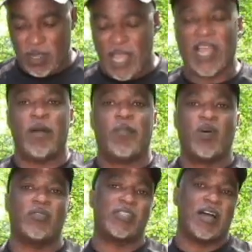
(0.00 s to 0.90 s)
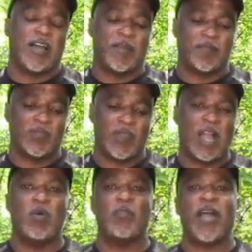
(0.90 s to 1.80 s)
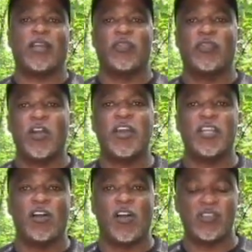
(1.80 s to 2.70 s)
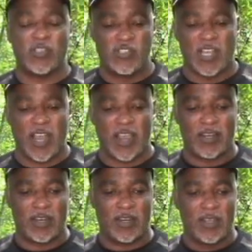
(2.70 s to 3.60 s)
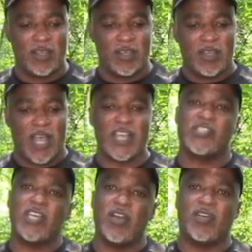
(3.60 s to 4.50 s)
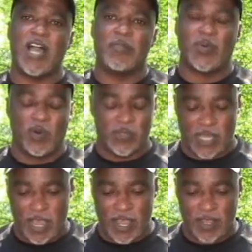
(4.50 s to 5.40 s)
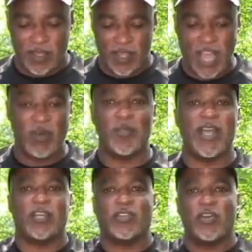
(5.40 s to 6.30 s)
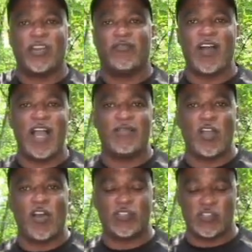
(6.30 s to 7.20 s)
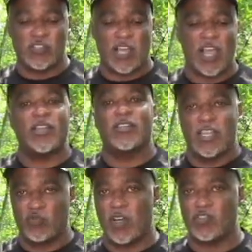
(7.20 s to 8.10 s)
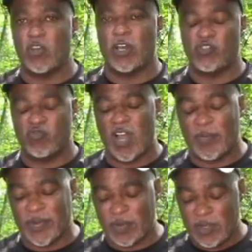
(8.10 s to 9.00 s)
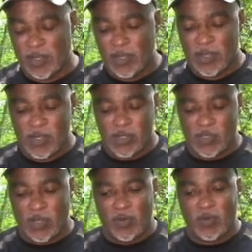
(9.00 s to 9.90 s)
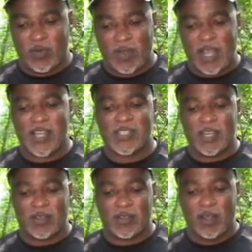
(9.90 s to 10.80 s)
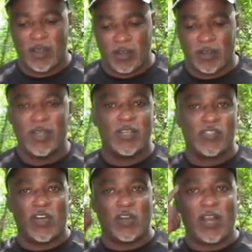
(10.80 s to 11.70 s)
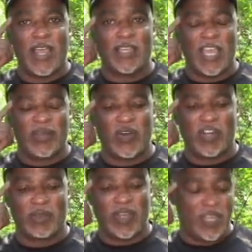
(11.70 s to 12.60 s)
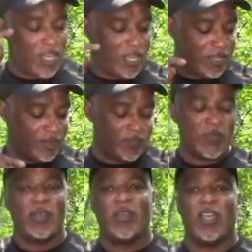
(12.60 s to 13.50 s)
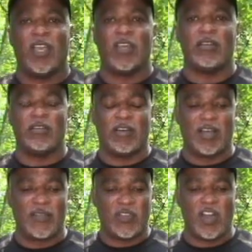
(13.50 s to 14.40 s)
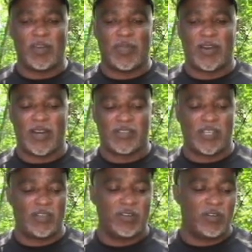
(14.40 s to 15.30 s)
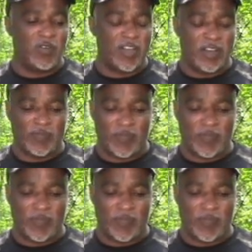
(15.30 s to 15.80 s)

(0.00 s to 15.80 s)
I got bullseye. I went back to 30 yards and shot. I still got bullseye. I went back to 35 yards and shot. That's when I started dropping. So I was like, huh. So a light came on in my head, and I thought about it. I said, you know what?